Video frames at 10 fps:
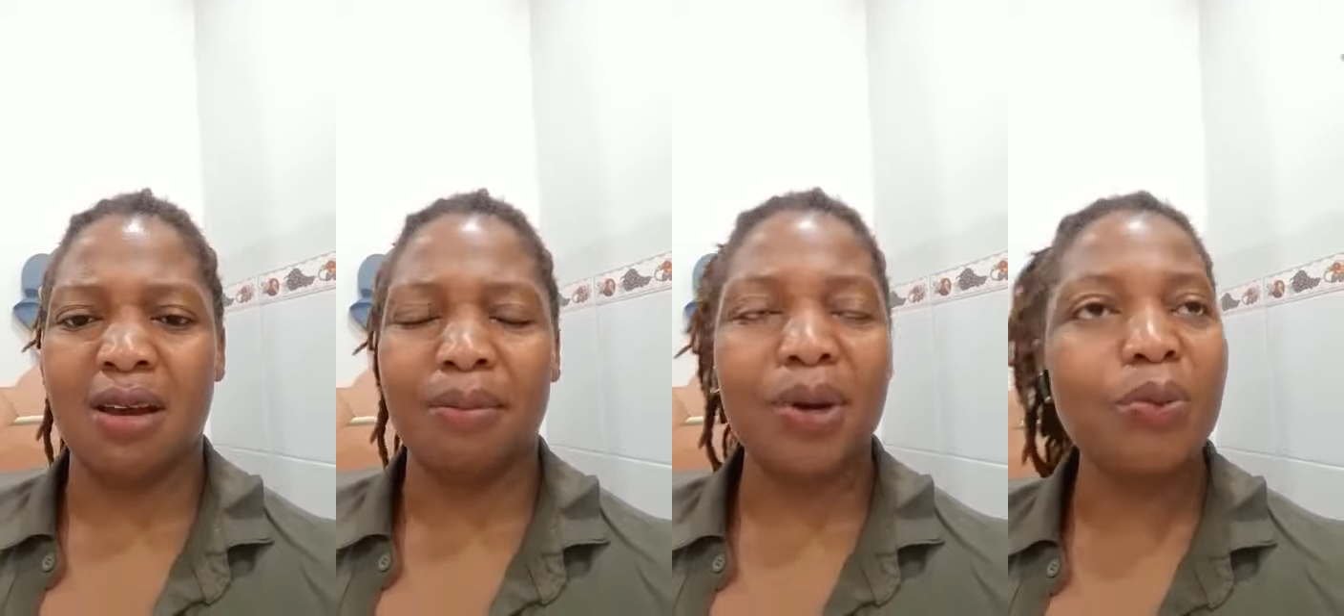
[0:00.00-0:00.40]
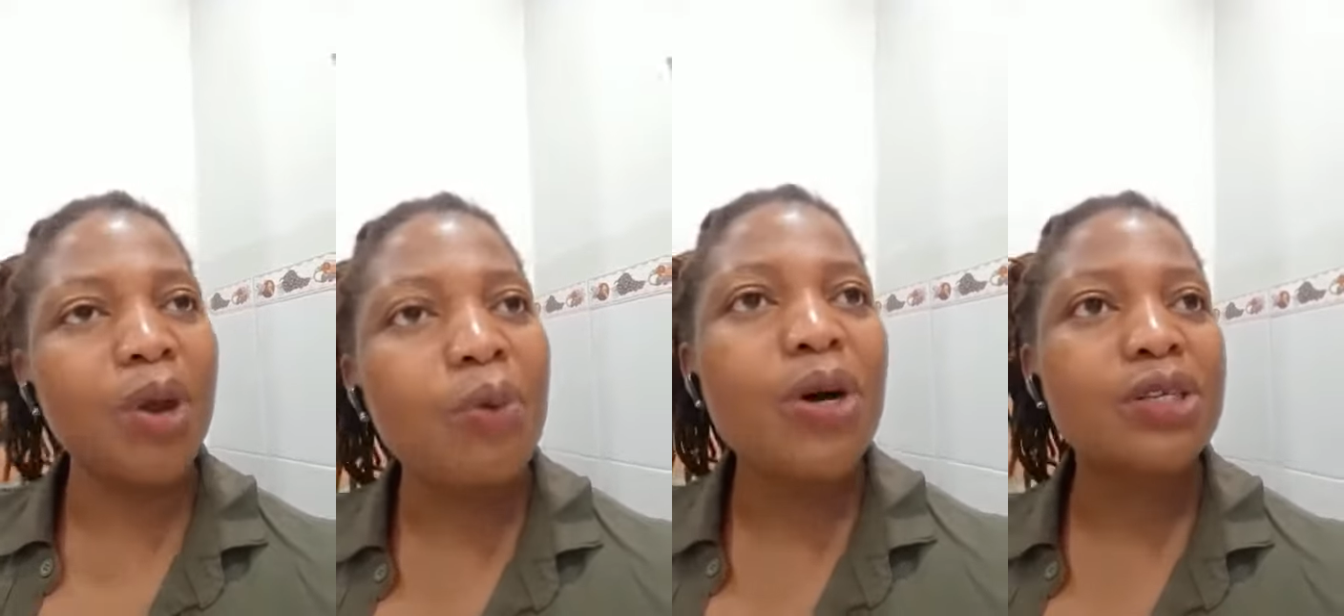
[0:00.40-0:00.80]
but
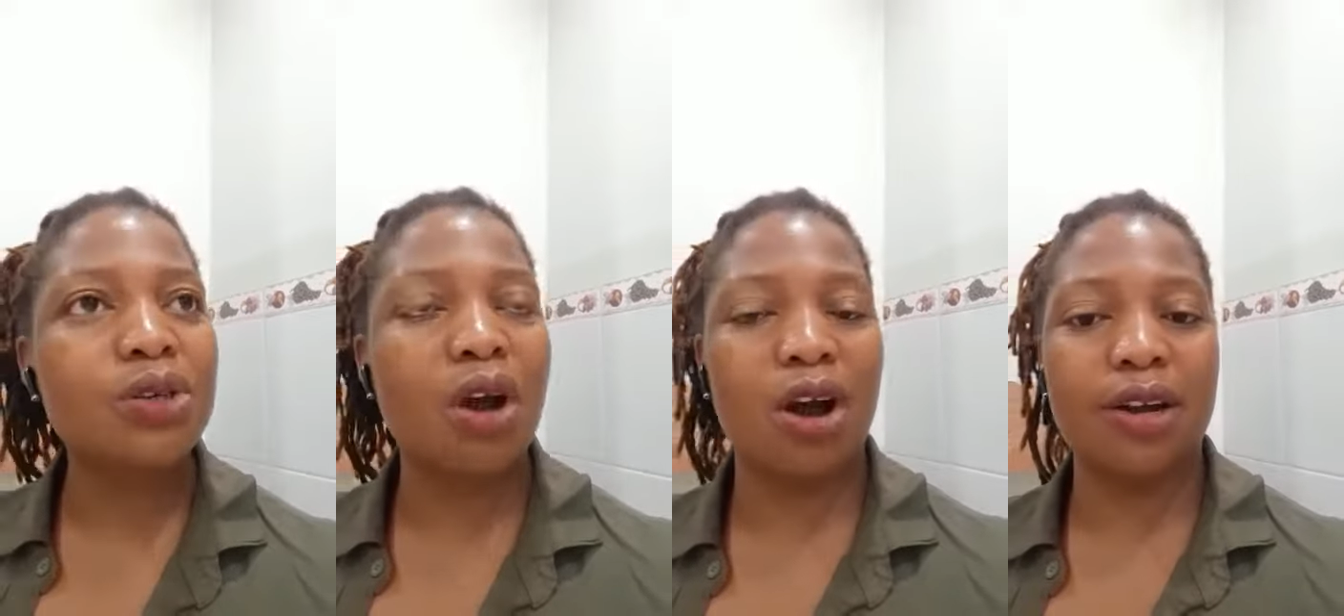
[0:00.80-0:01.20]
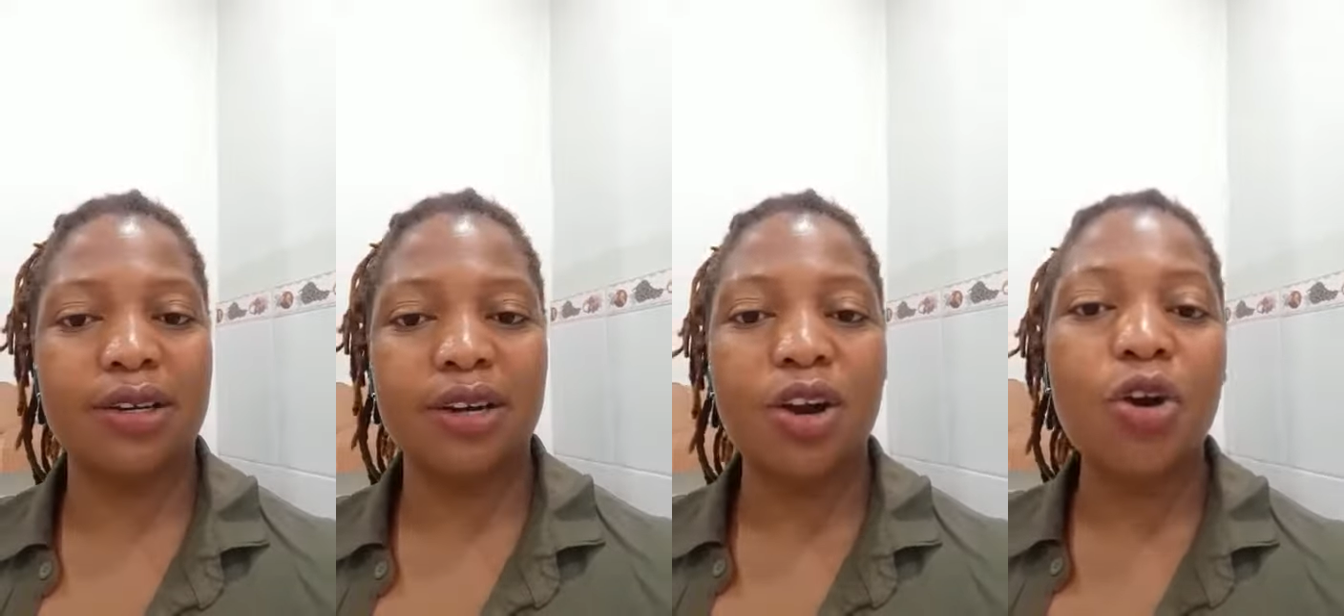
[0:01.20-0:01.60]
where was God?
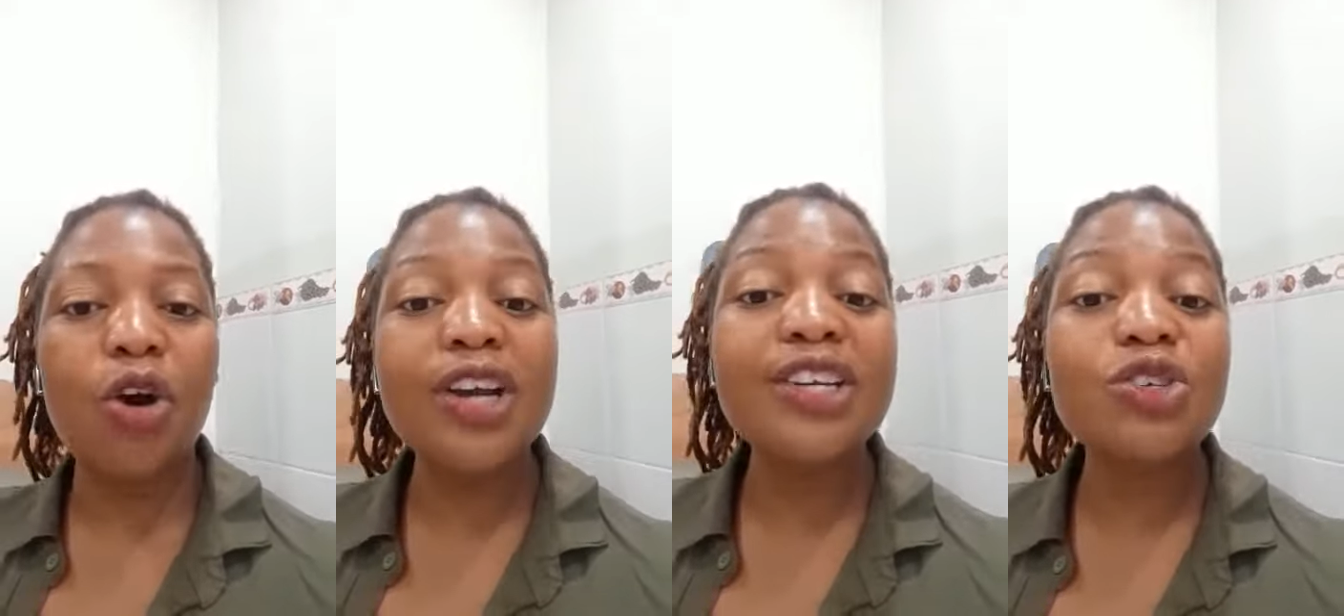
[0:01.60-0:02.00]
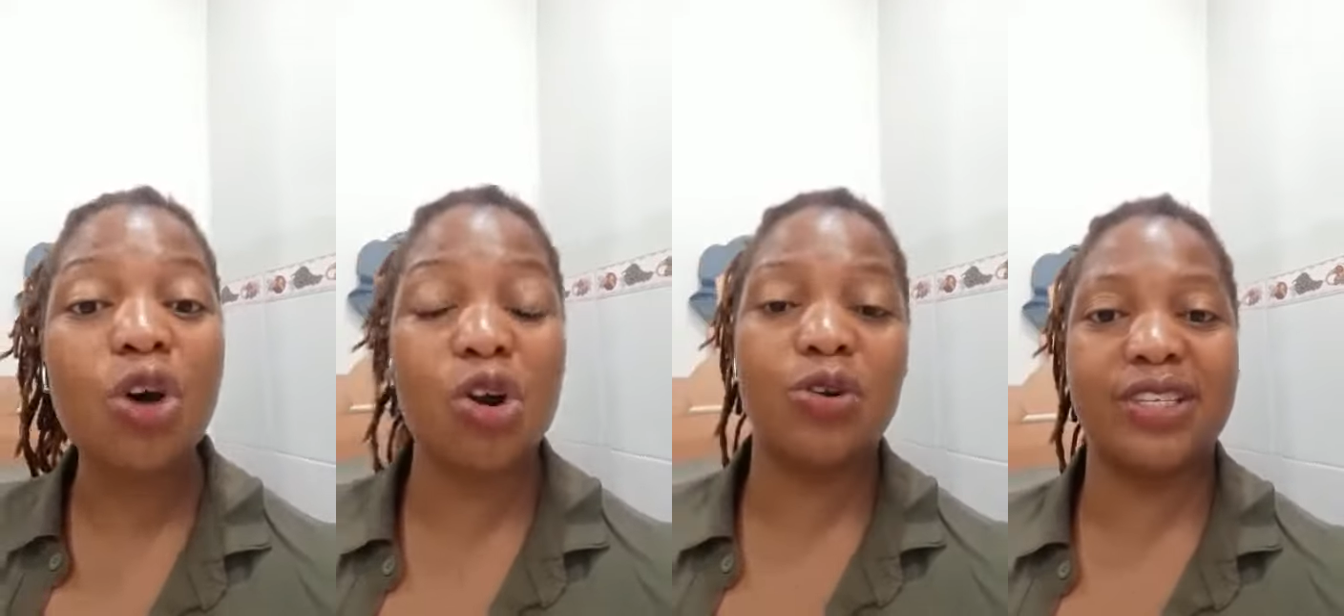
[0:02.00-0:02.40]
God is
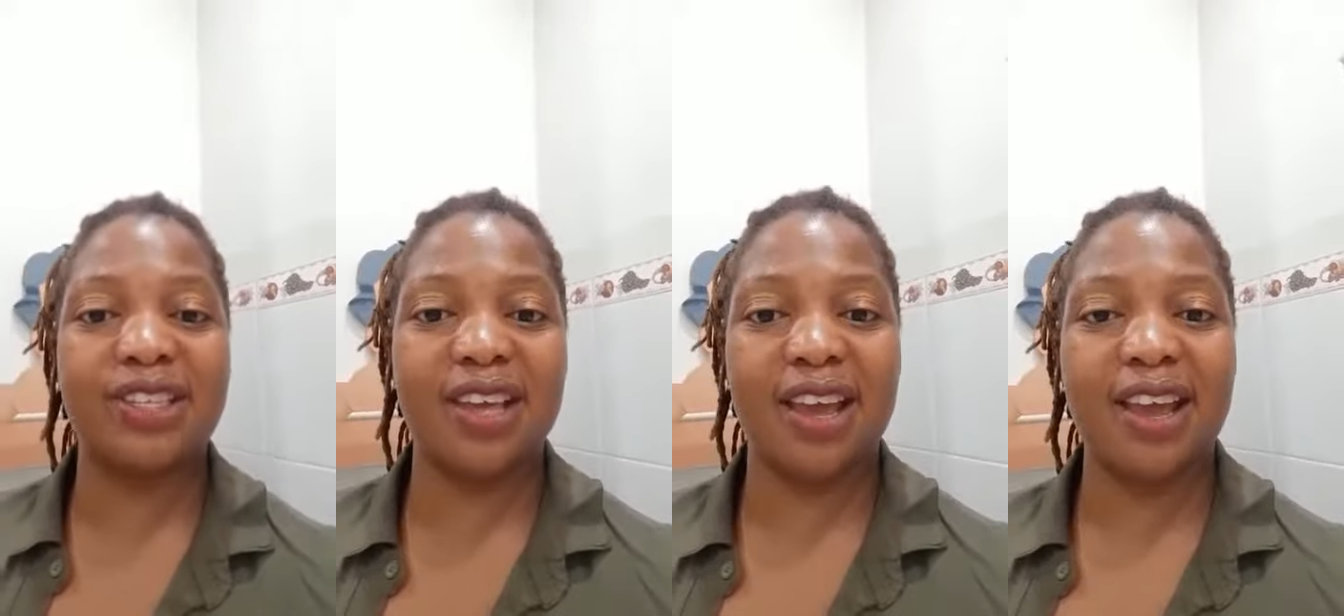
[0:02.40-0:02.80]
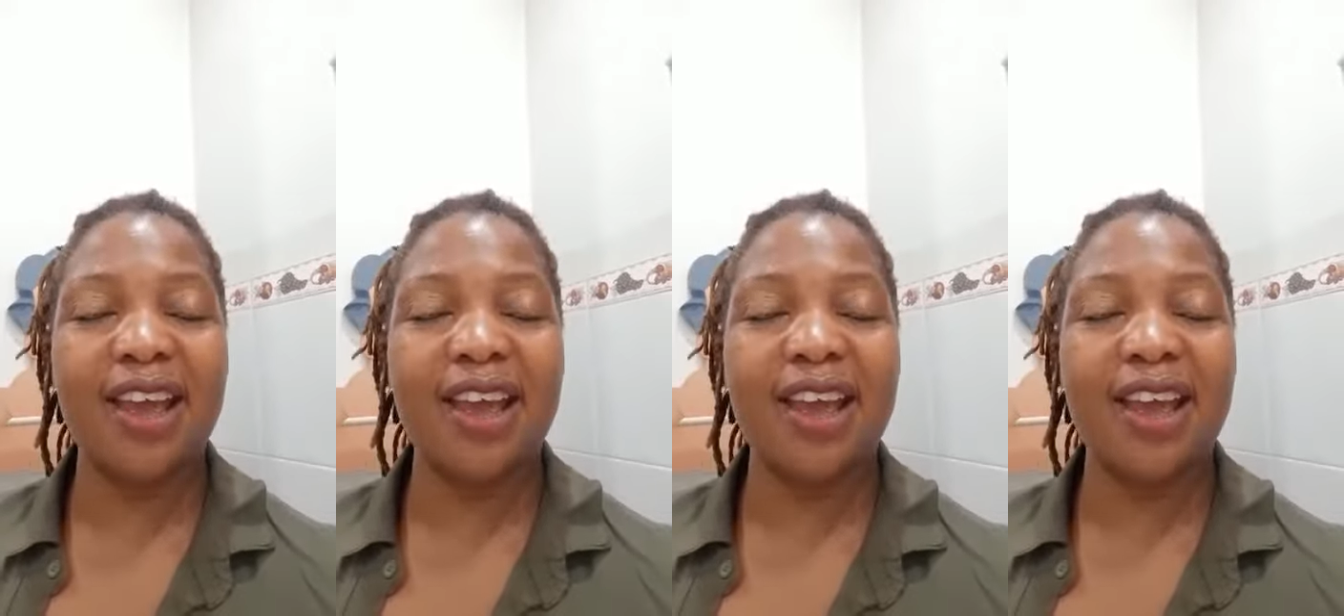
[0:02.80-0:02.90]
always there.